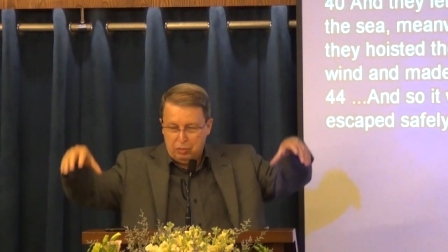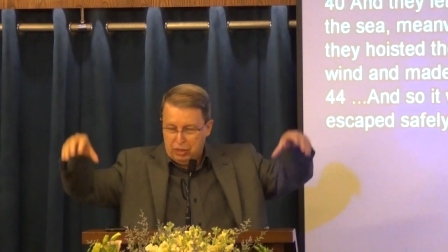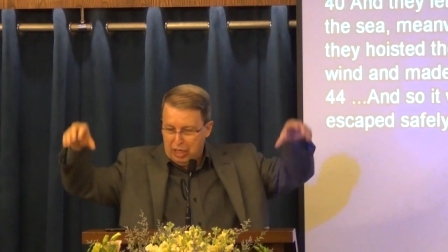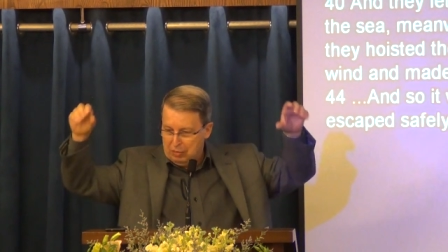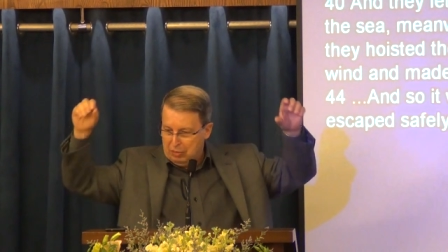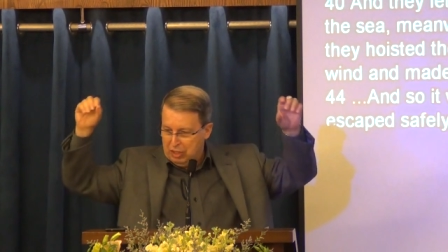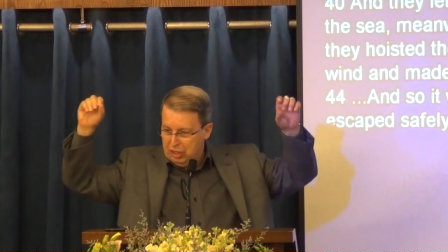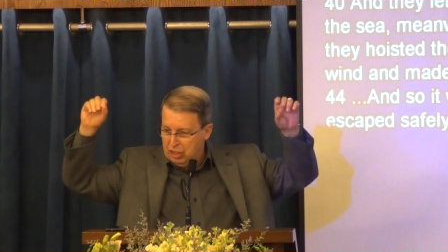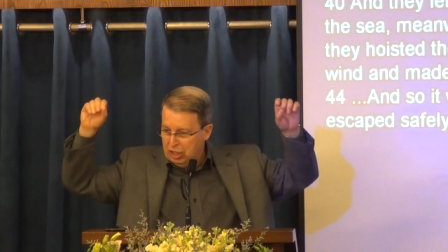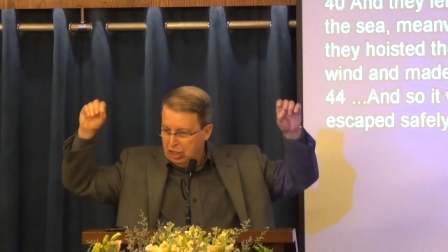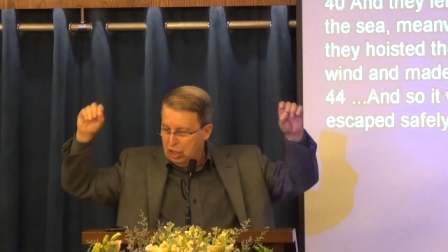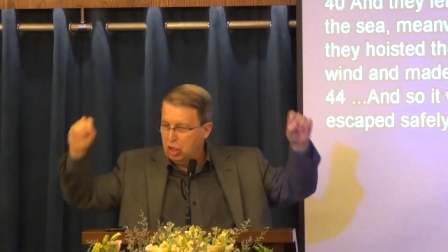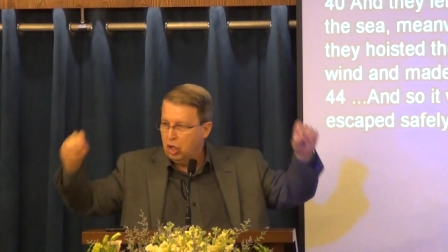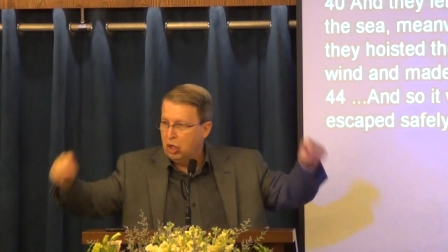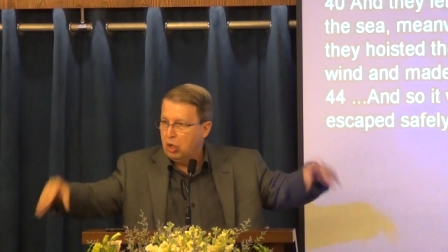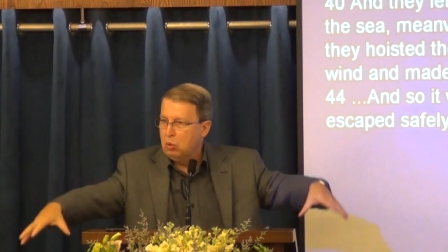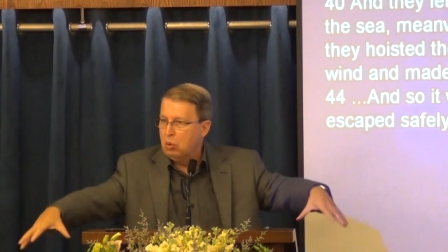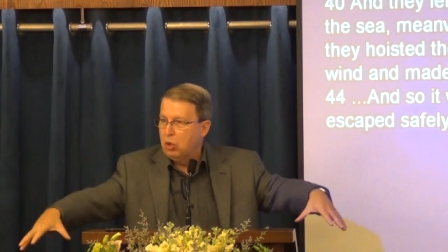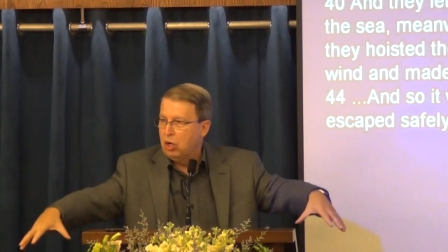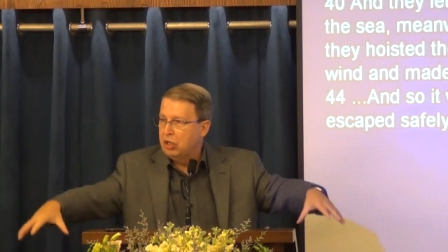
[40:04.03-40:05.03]
but I mean they
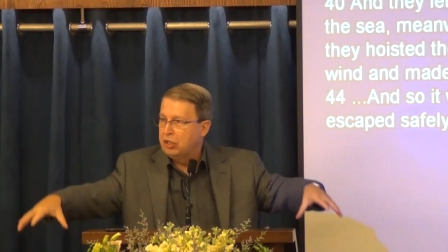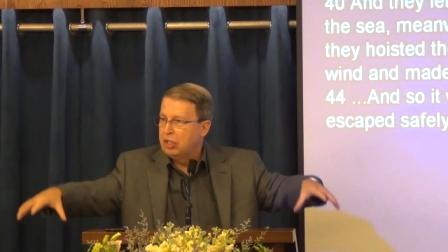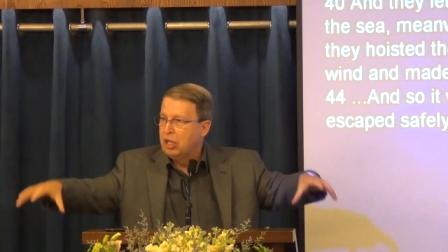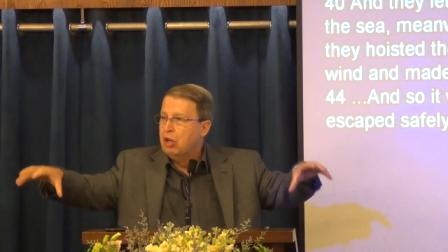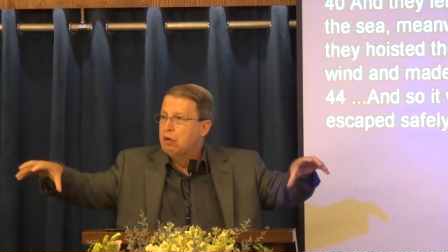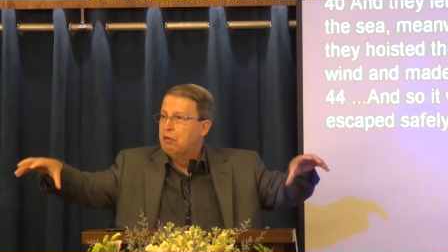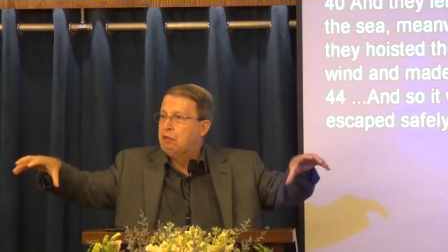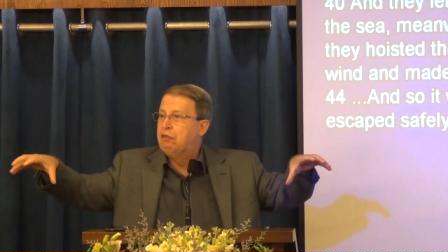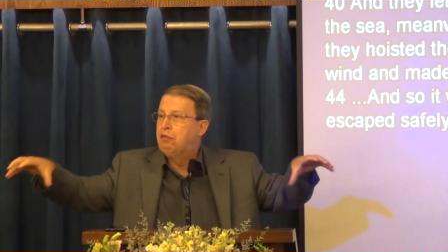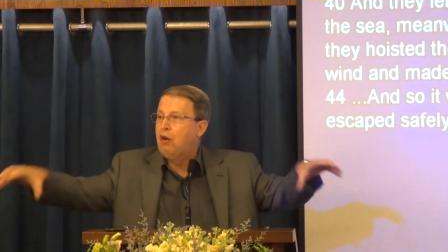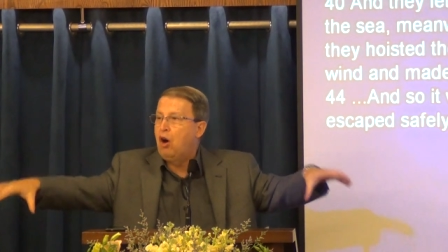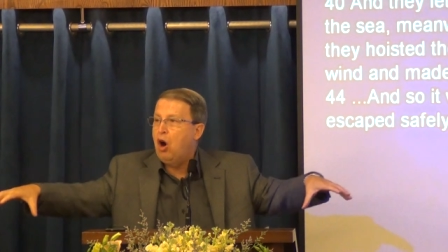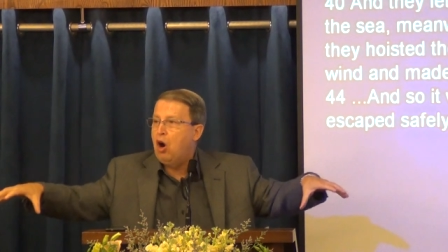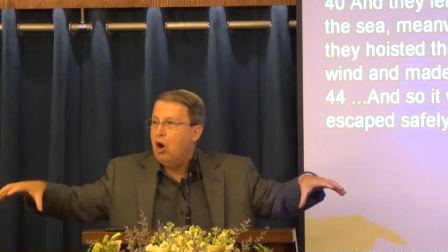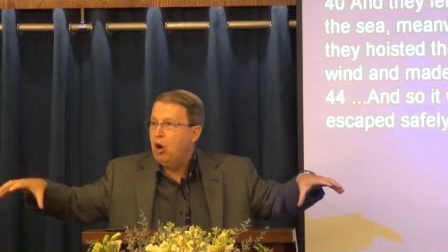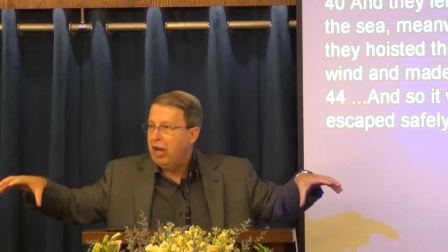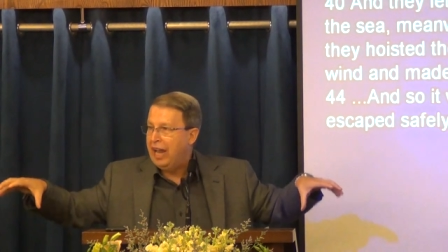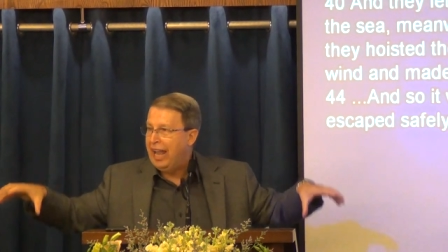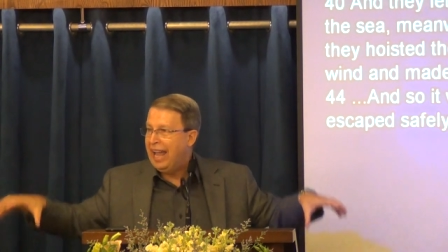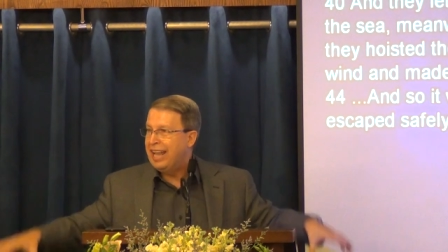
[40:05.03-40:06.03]
lowered
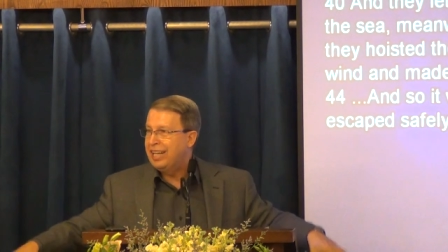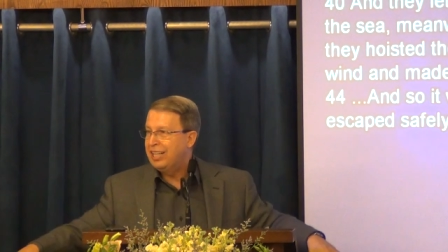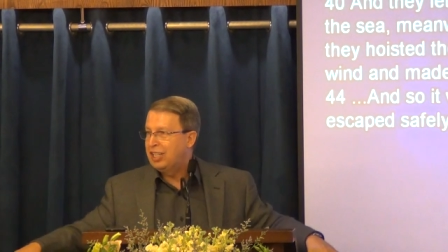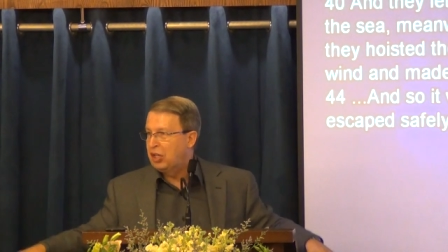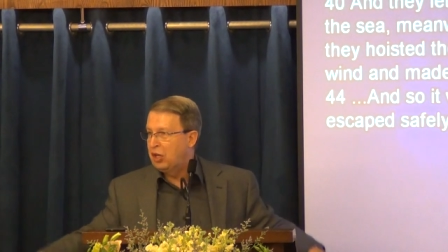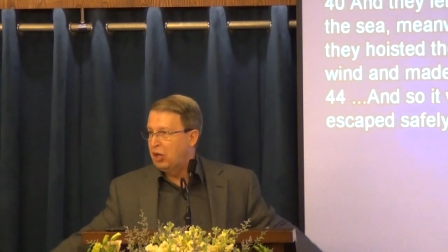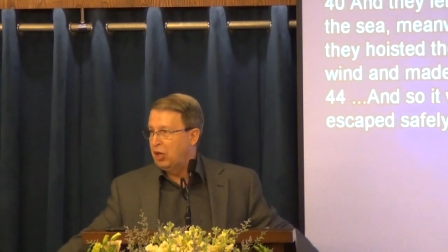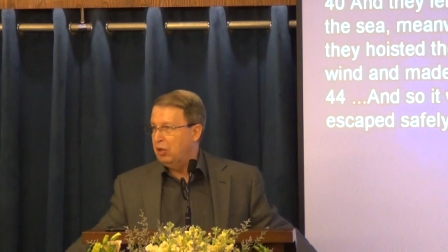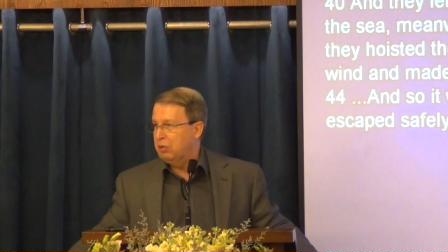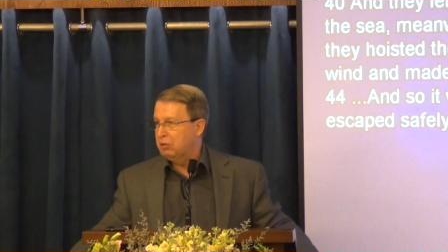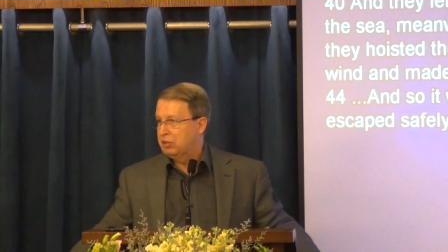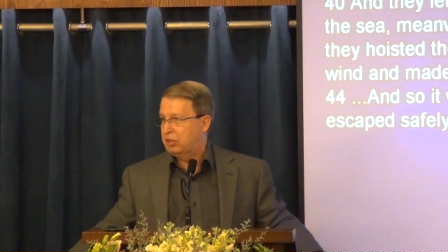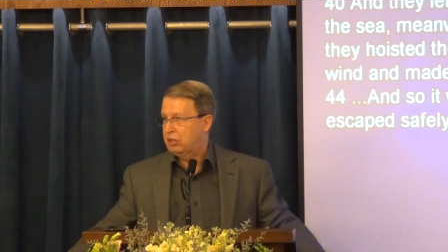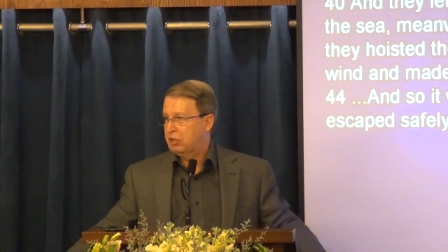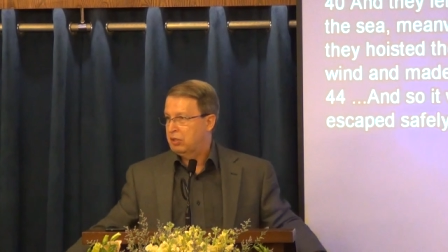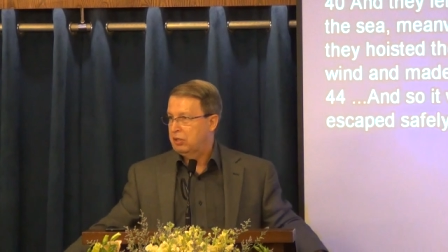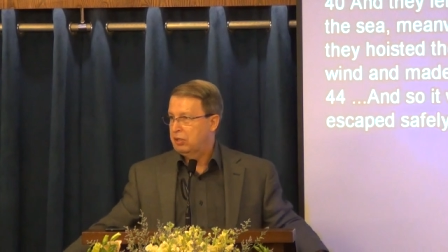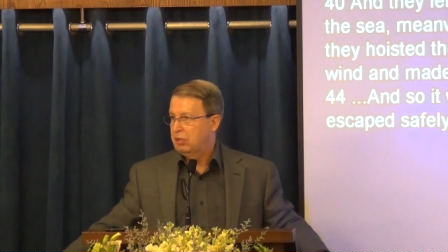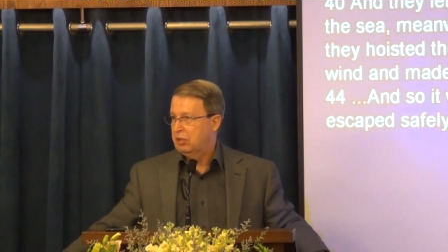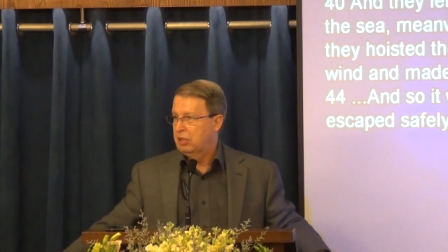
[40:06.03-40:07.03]
4 anchors.